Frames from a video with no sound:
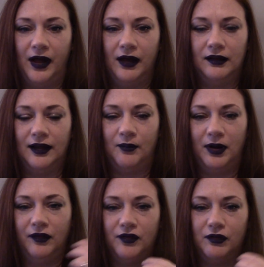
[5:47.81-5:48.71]
I allow
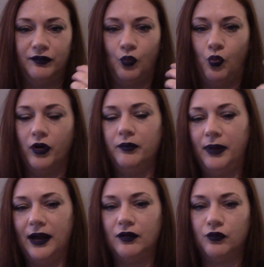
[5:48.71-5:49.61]
myself one
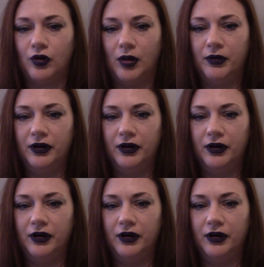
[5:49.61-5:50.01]
bag of robin